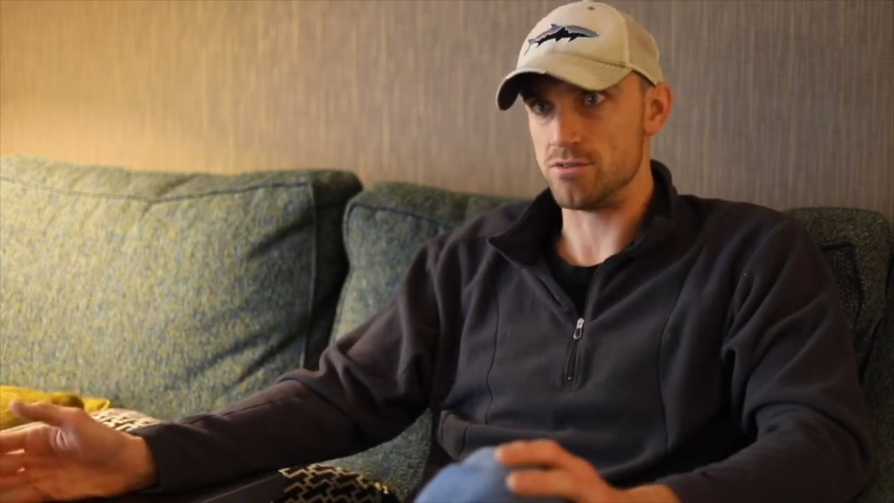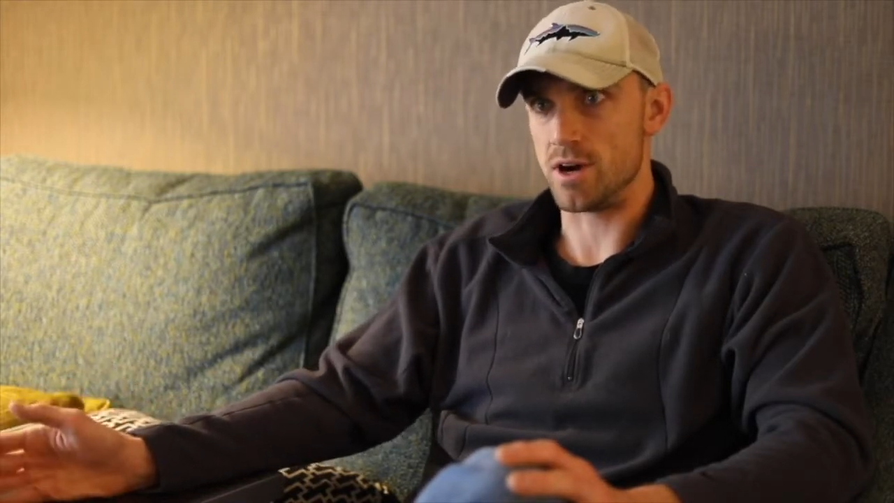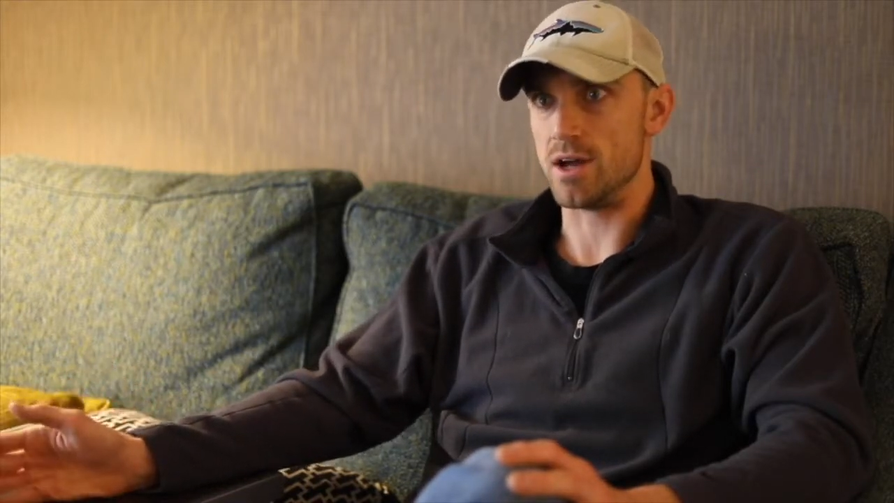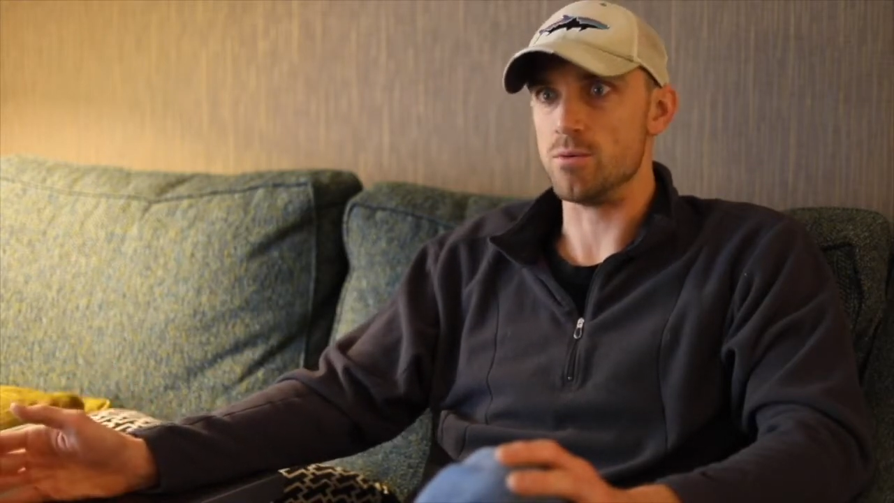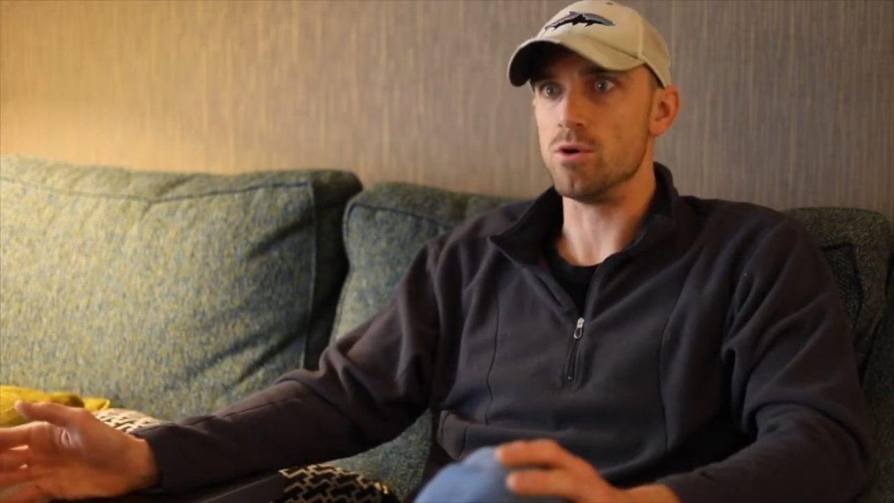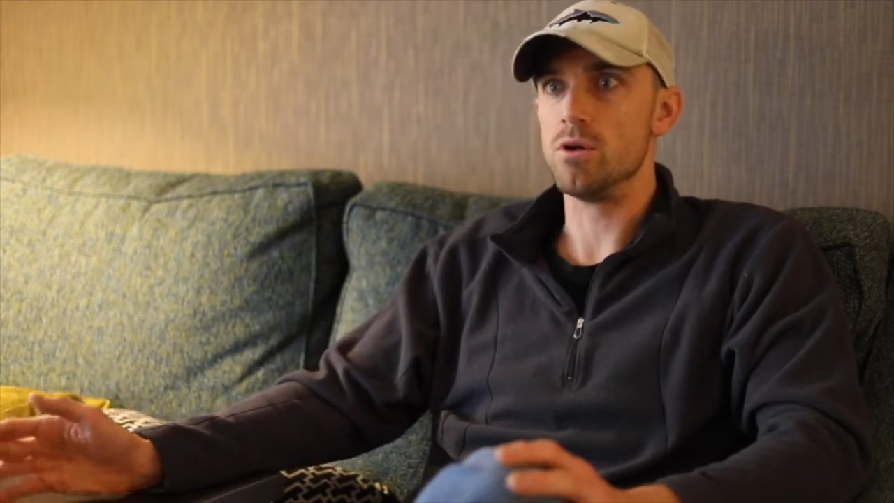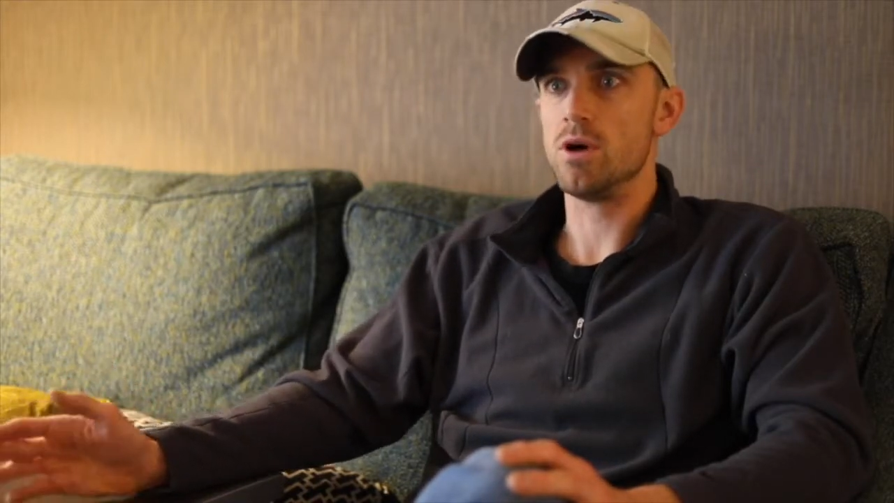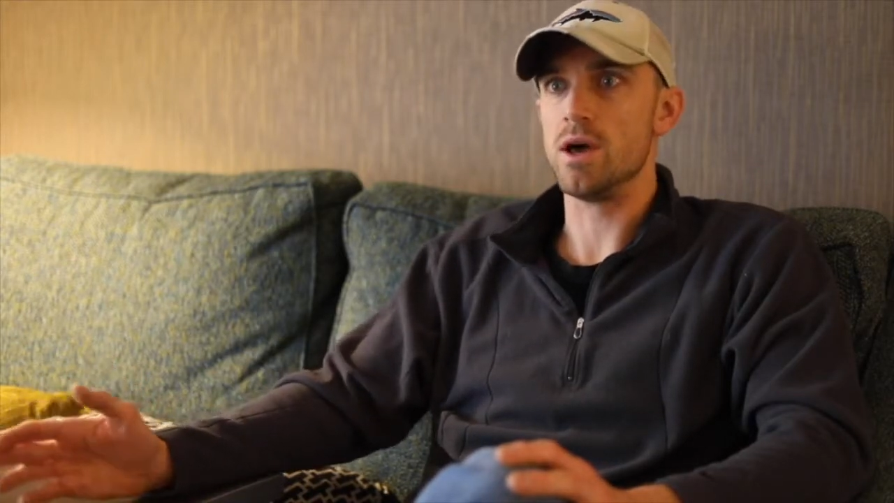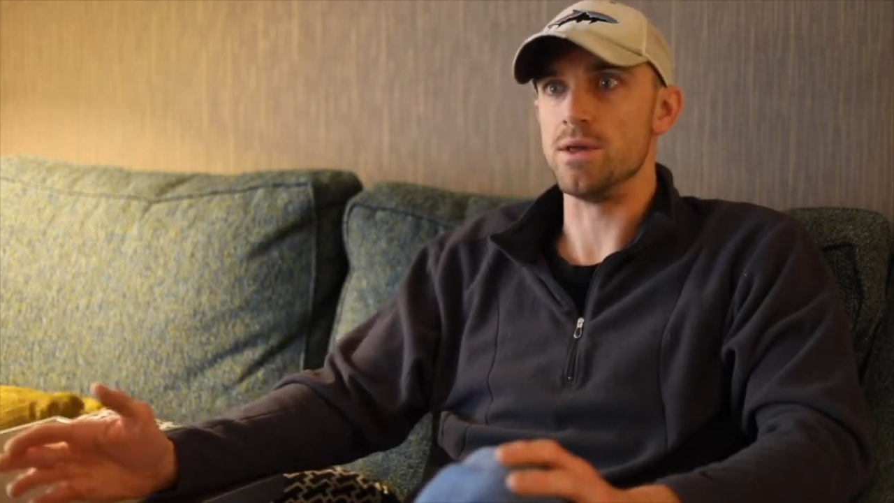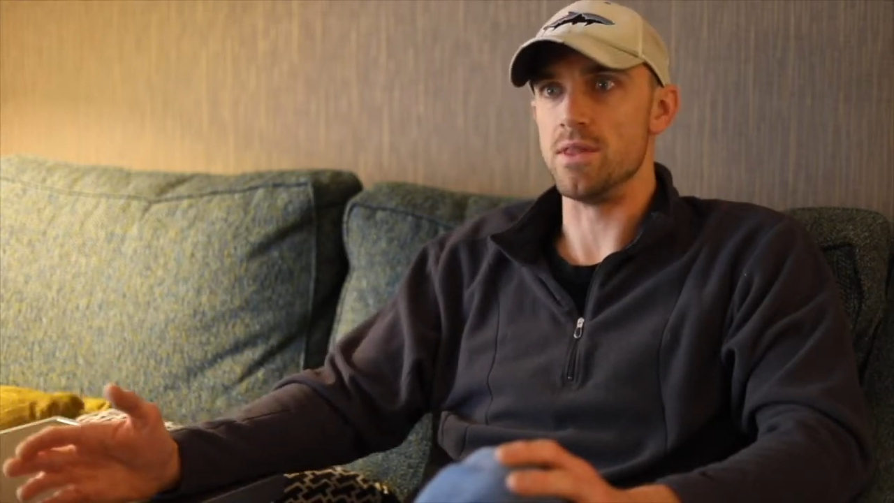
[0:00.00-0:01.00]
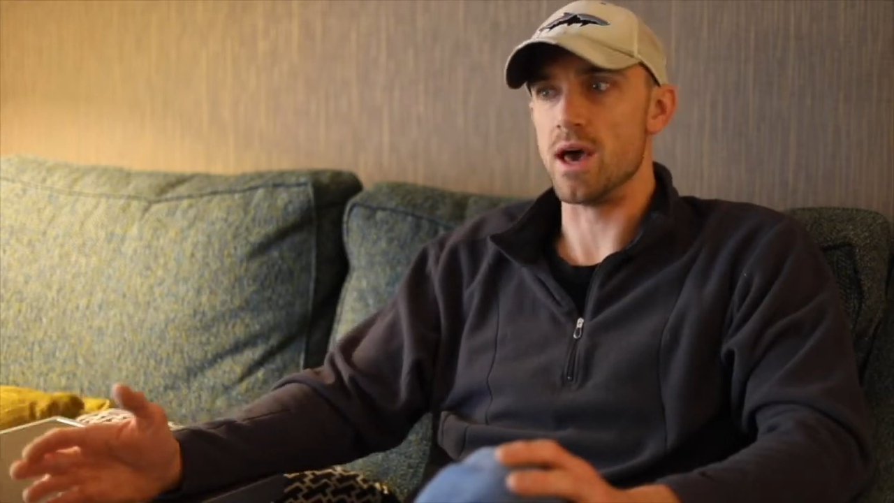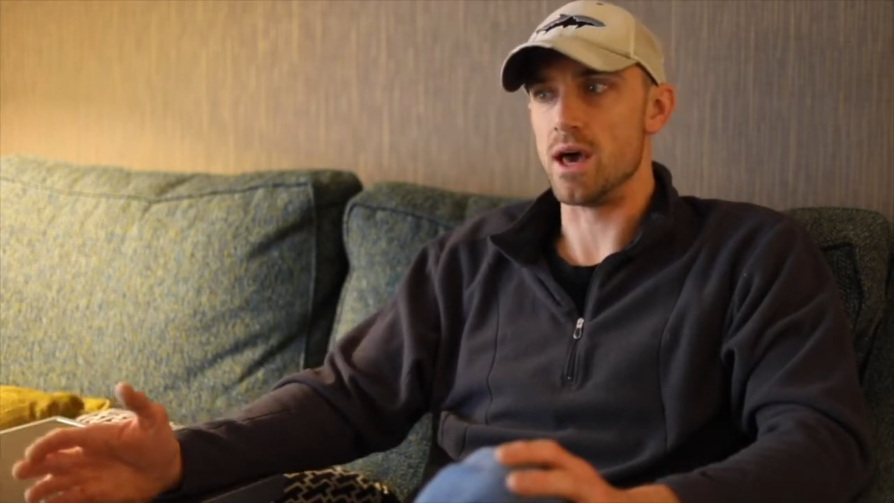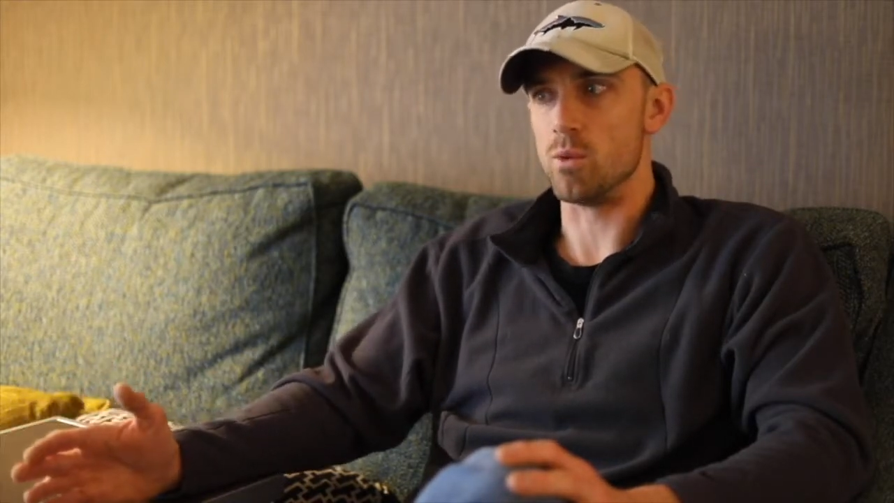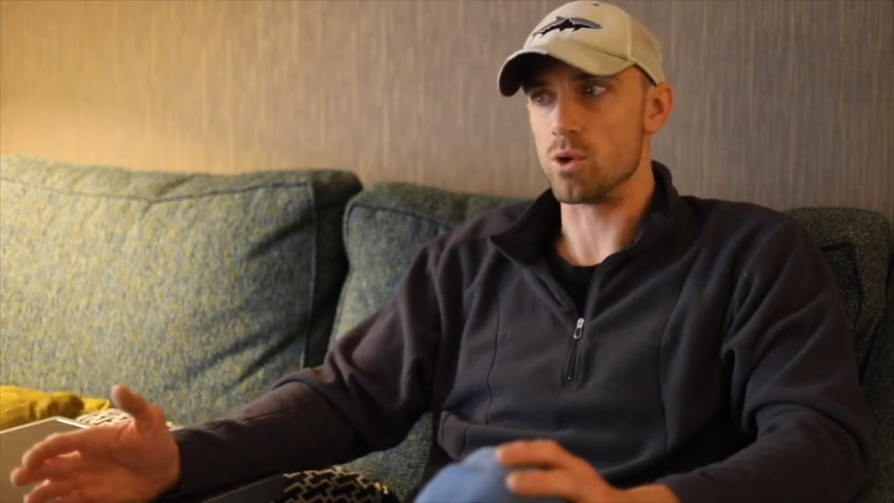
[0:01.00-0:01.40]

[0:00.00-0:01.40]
viable, and that